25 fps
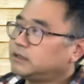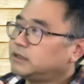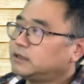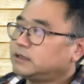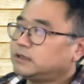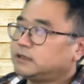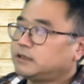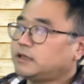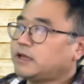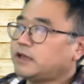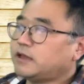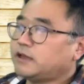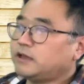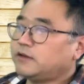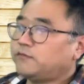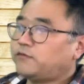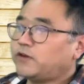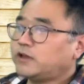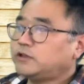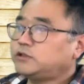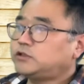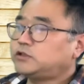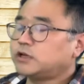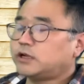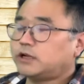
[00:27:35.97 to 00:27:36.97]
they
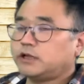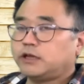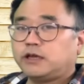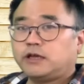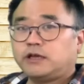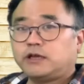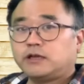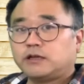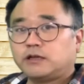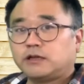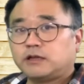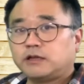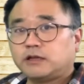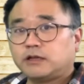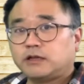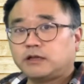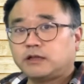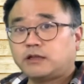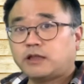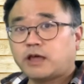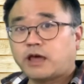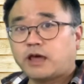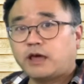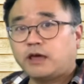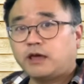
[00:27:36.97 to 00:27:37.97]
eventually,
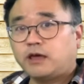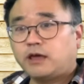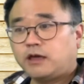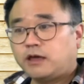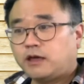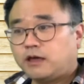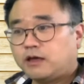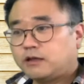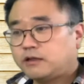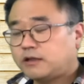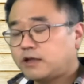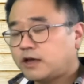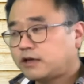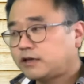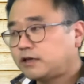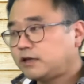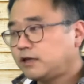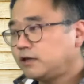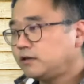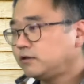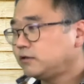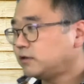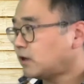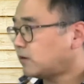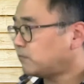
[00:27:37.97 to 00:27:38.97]
their
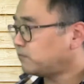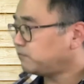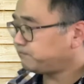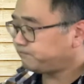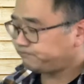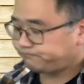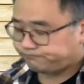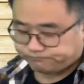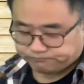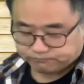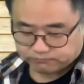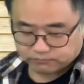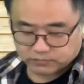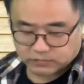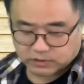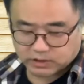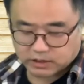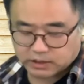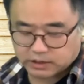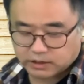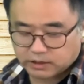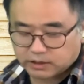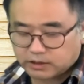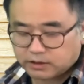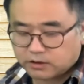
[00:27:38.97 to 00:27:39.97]
kingdom,
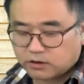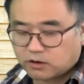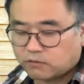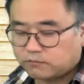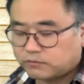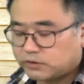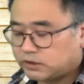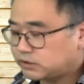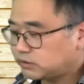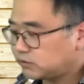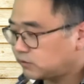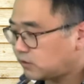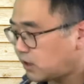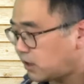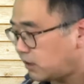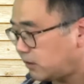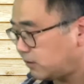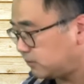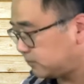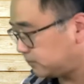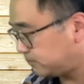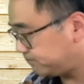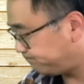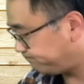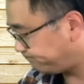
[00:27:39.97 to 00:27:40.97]
of Israel,
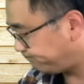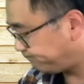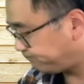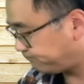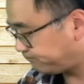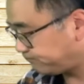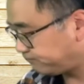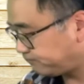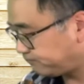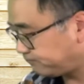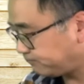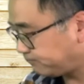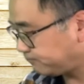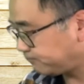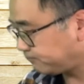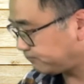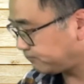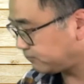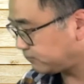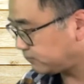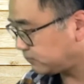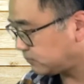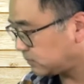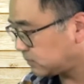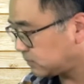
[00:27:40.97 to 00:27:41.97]

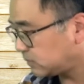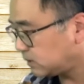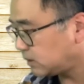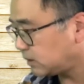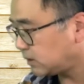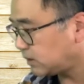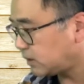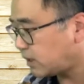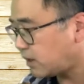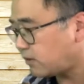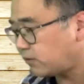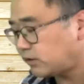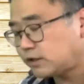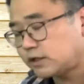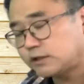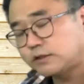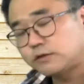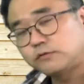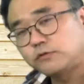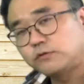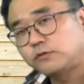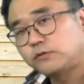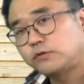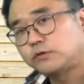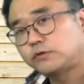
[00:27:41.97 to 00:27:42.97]
they are just
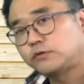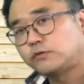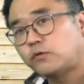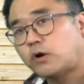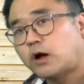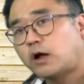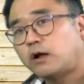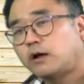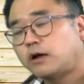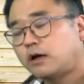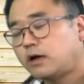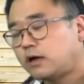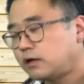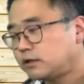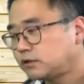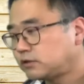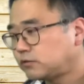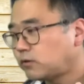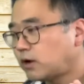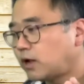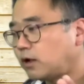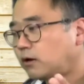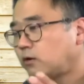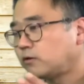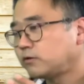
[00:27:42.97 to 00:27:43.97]

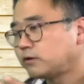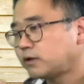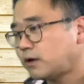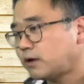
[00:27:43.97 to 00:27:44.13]
swallowed